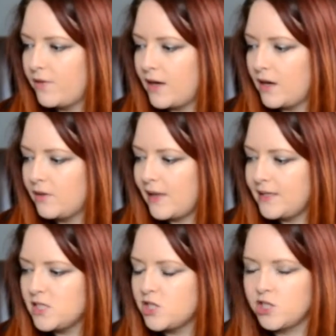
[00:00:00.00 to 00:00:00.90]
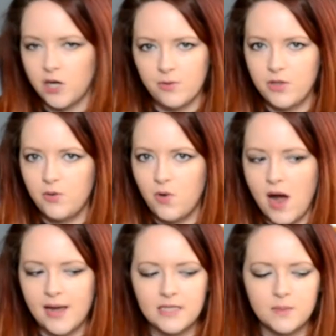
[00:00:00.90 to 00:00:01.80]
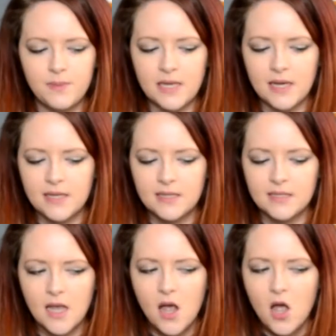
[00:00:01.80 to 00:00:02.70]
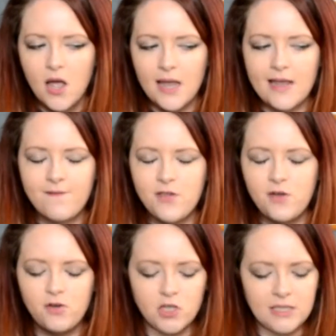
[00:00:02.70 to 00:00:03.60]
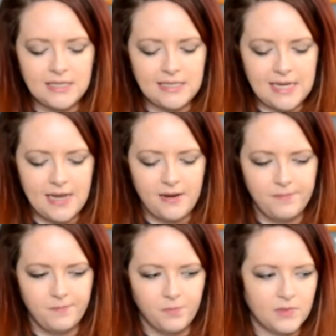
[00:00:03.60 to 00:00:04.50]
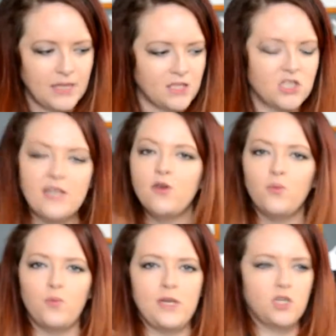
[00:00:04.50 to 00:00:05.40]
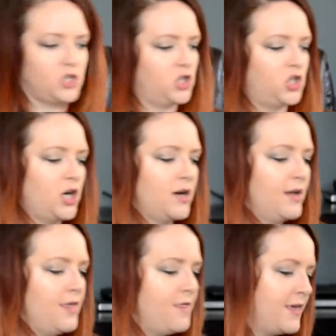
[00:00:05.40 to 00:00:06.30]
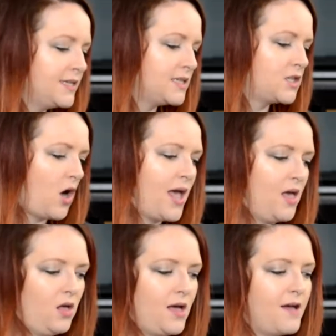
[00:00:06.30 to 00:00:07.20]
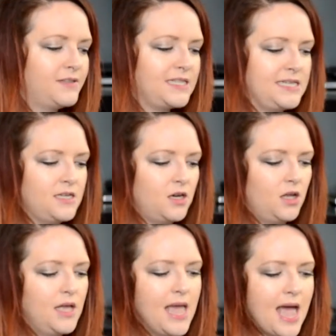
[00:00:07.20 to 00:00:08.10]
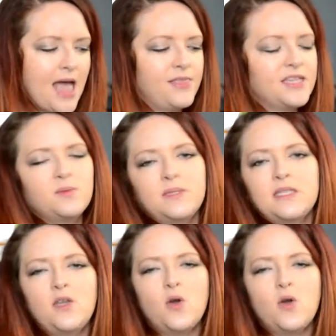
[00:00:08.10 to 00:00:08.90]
That I'd like to share with you guys, because if you just did, let's say that we just took this tile of teal and this was